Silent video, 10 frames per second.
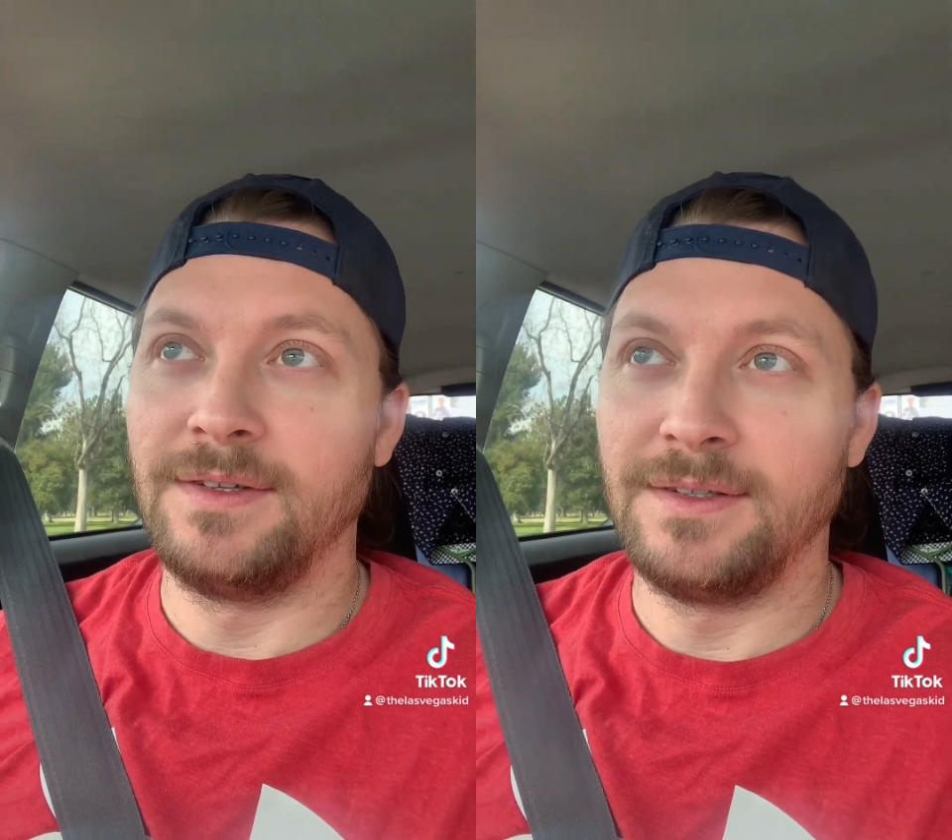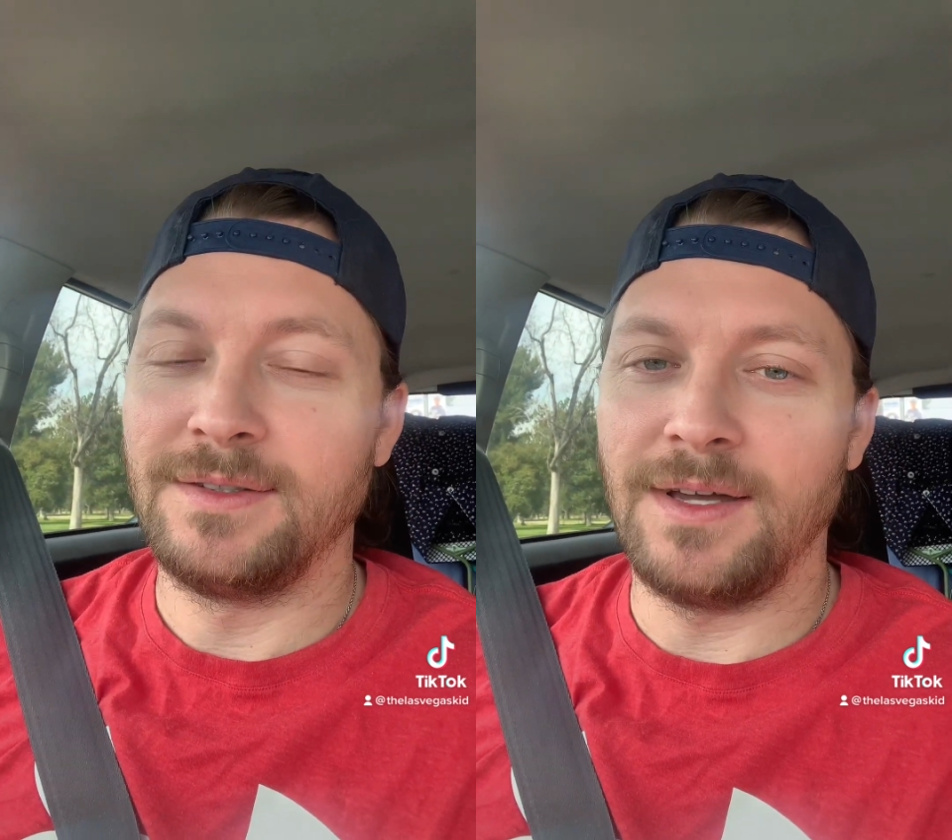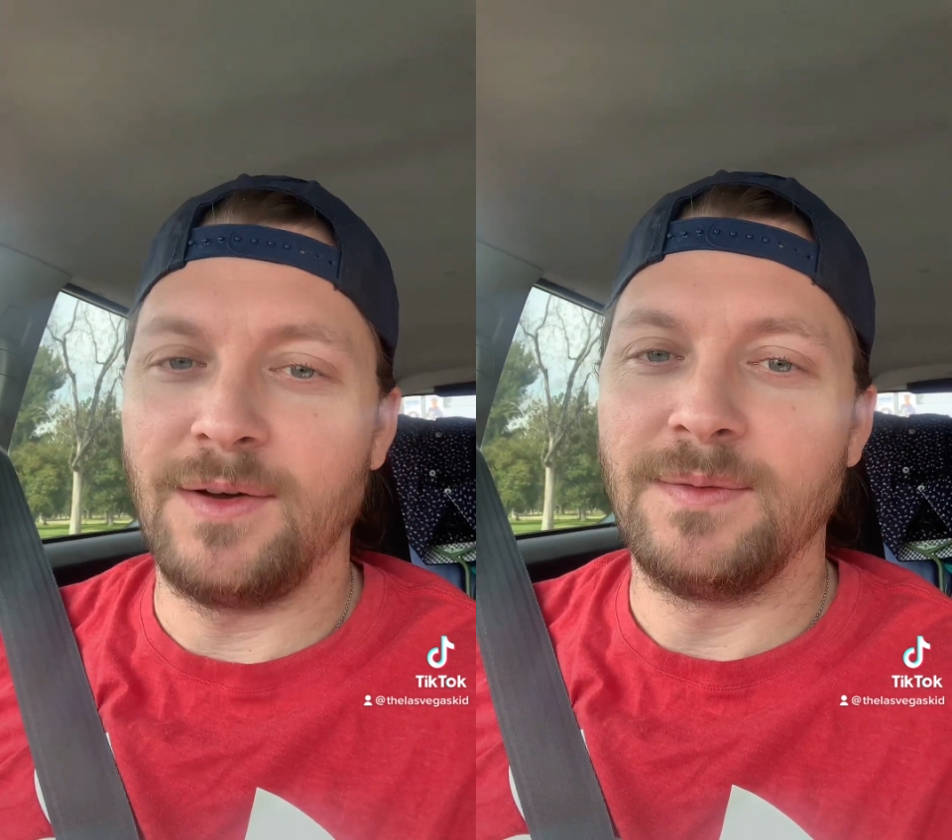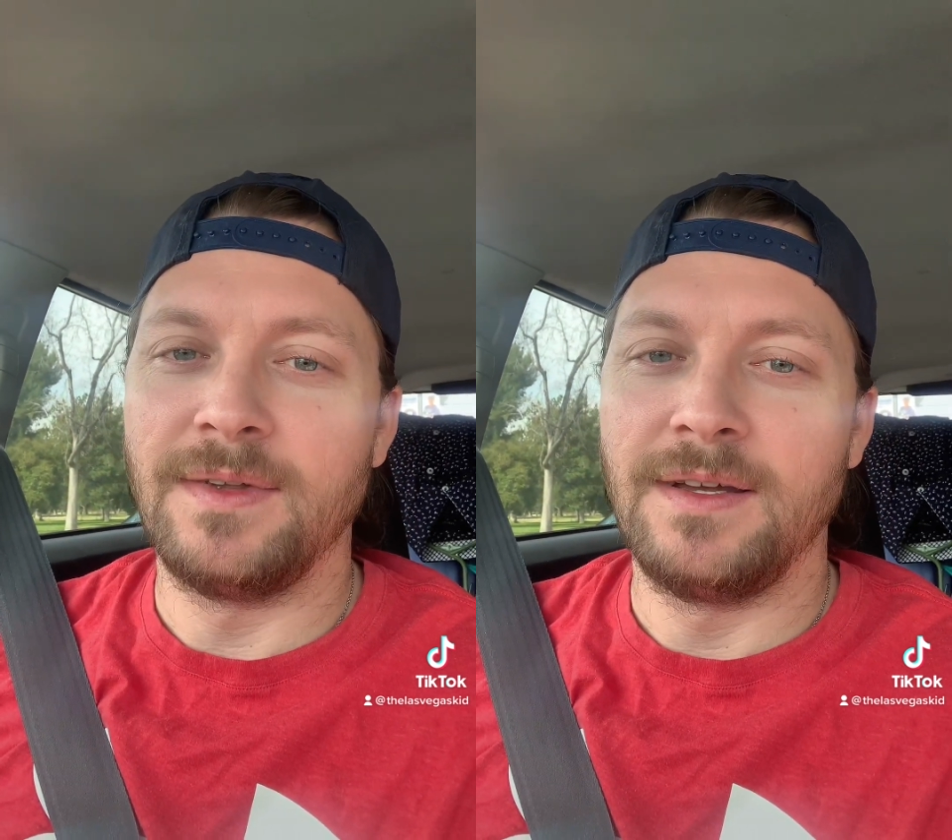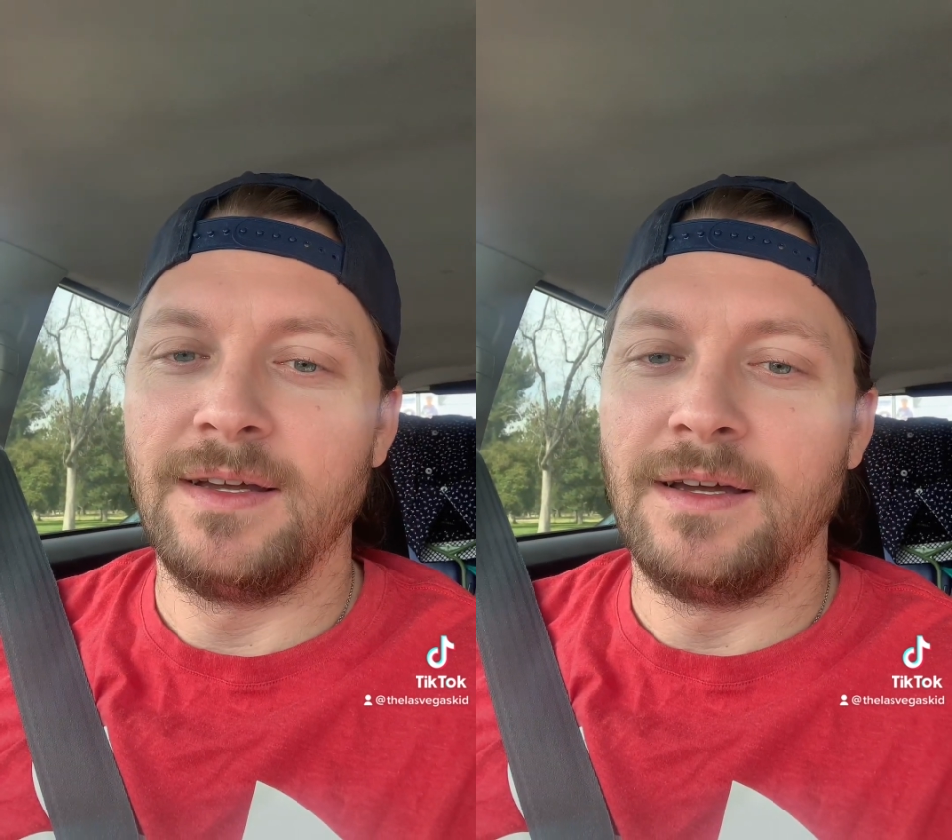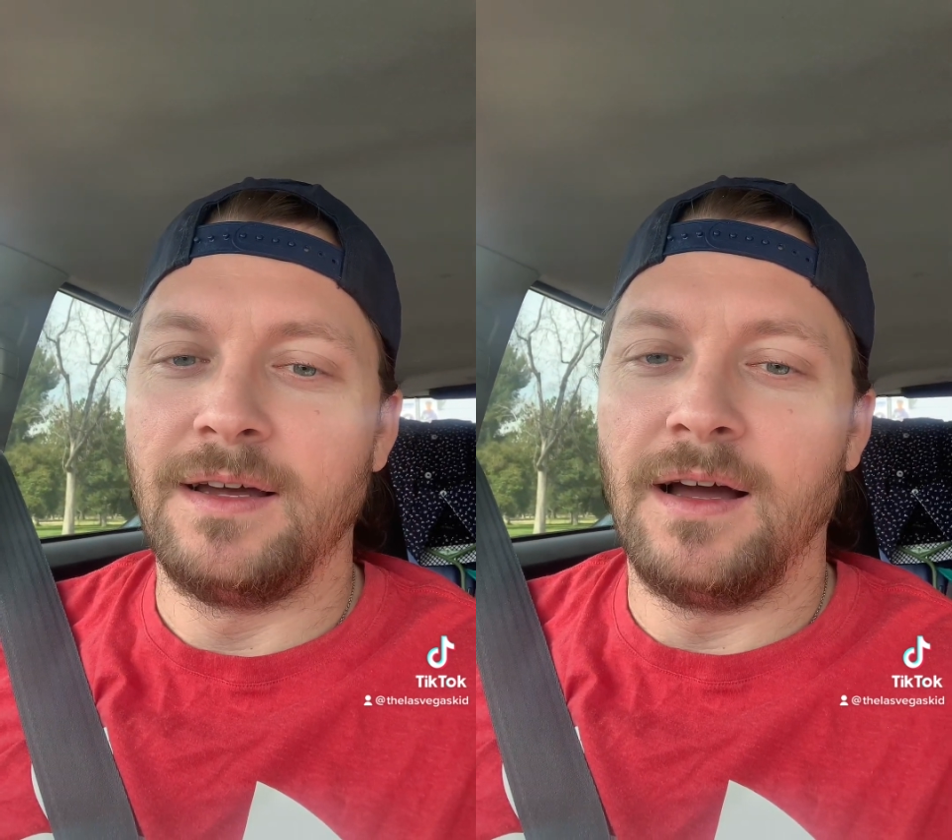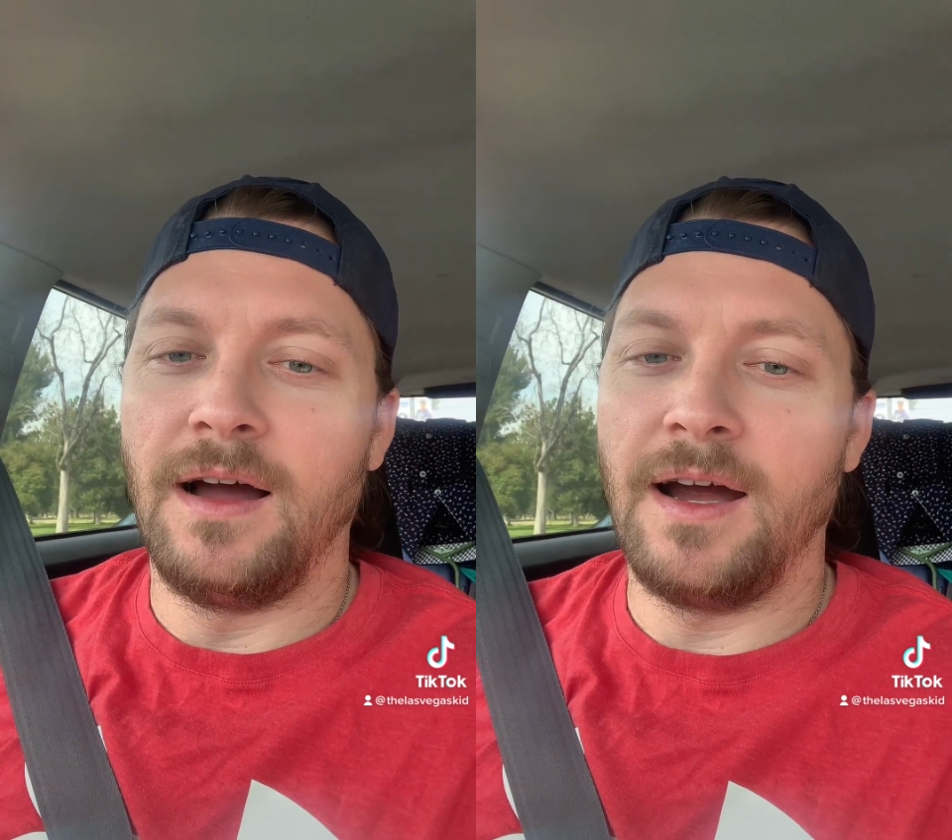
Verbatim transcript: So, all